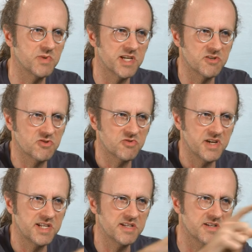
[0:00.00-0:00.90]
we can
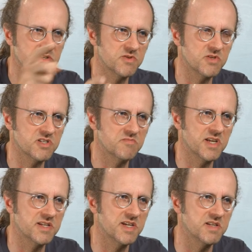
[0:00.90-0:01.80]
train a system
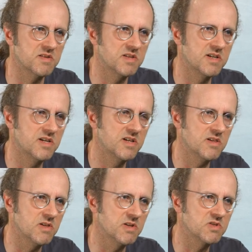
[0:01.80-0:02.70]
that can
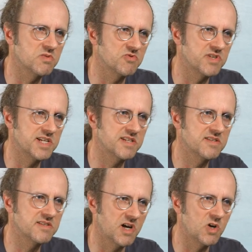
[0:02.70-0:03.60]
learn to
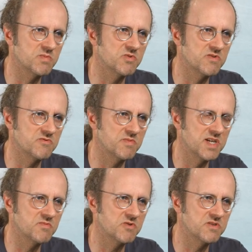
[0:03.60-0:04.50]
predict outputs from
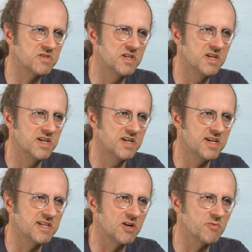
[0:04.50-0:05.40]
inputs,
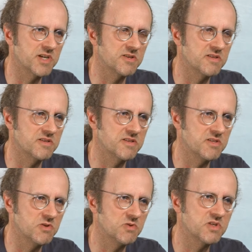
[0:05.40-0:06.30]
and how we can
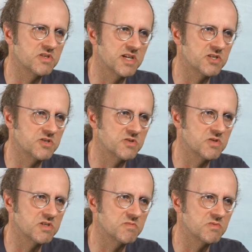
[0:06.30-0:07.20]
use such a
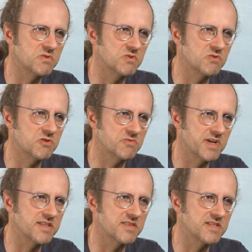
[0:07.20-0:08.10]
system to
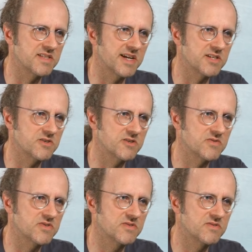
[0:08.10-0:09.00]
correct these light
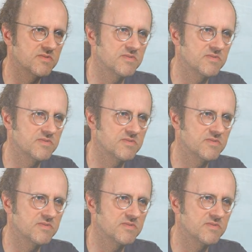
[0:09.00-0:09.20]
curves.